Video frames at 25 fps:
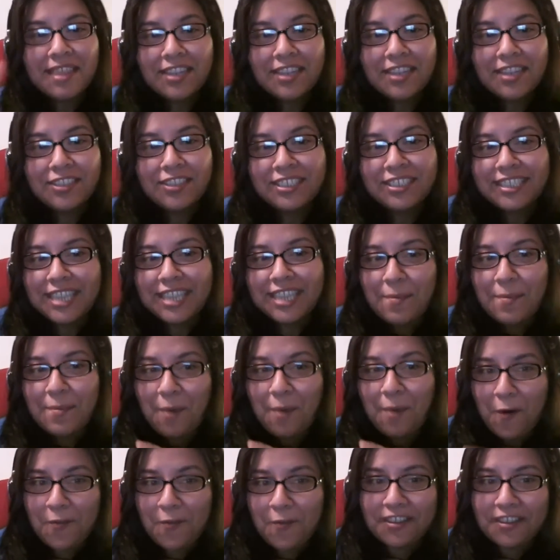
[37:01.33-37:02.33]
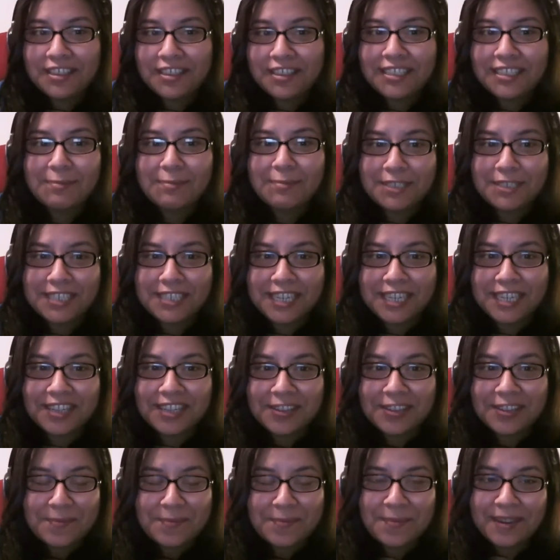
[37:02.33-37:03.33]
they should skip over this
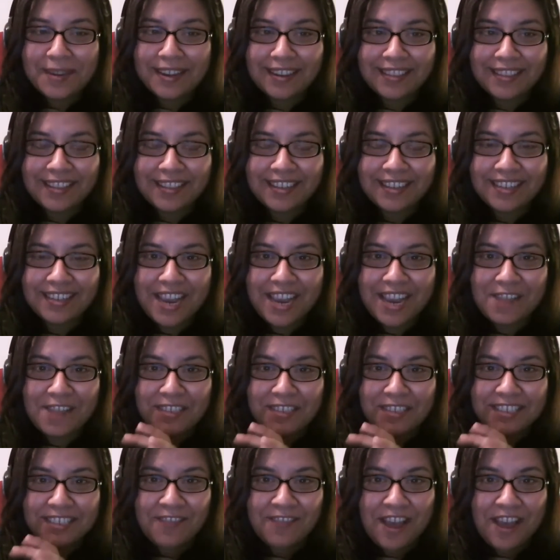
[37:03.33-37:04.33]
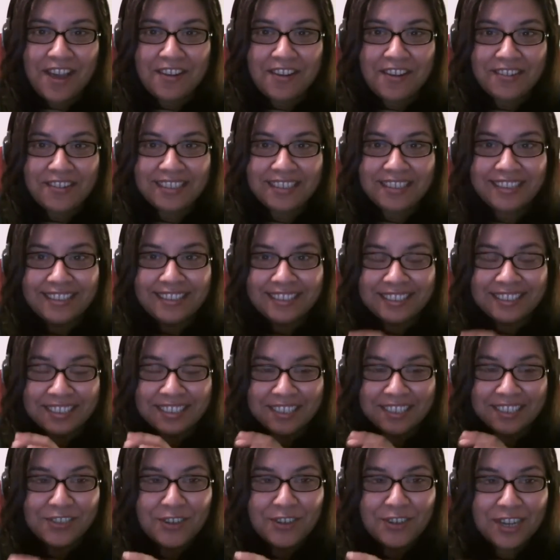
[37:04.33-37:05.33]
particular pick that Dave has found, this
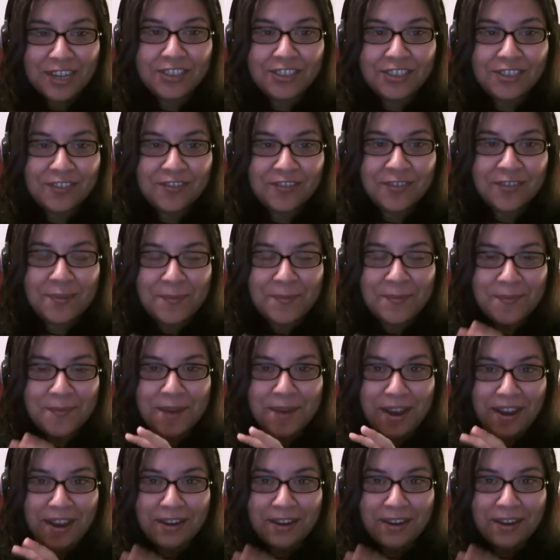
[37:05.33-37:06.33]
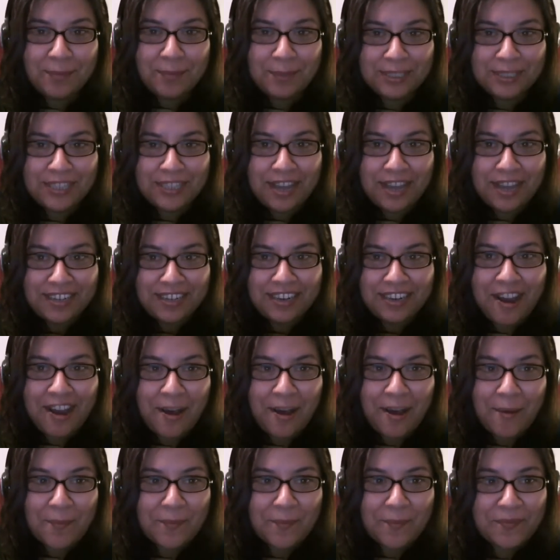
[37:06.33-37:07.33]
little treasure from
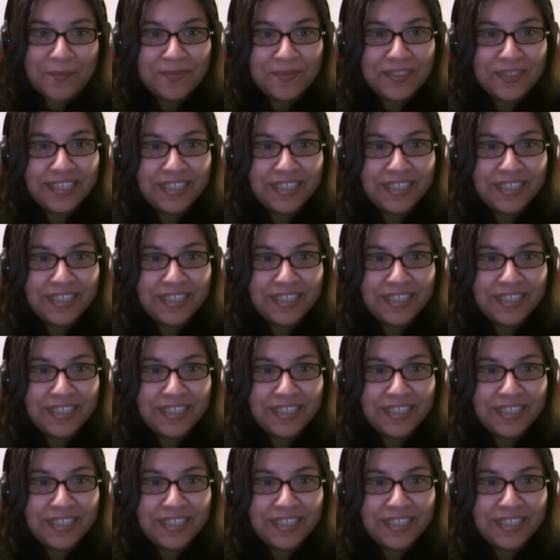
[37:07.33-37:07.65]
audible.com.